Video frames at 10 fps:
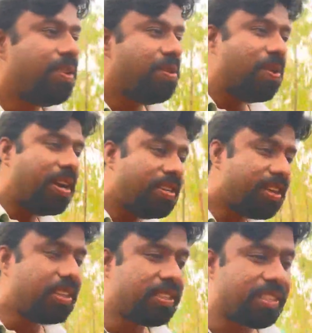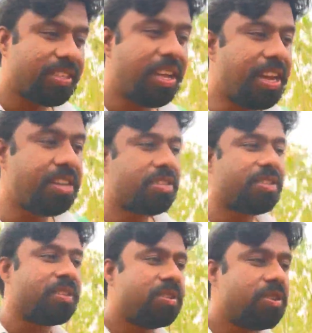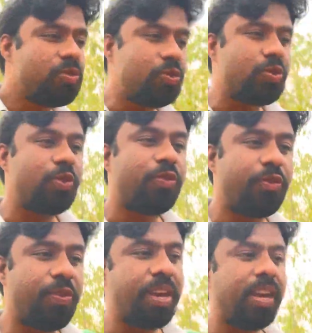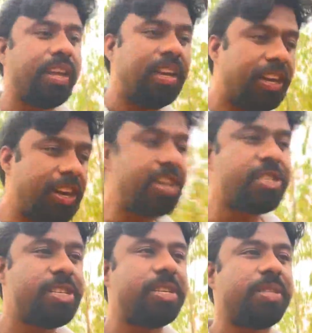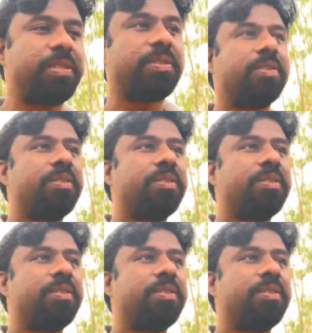Your internal states should feel gracious.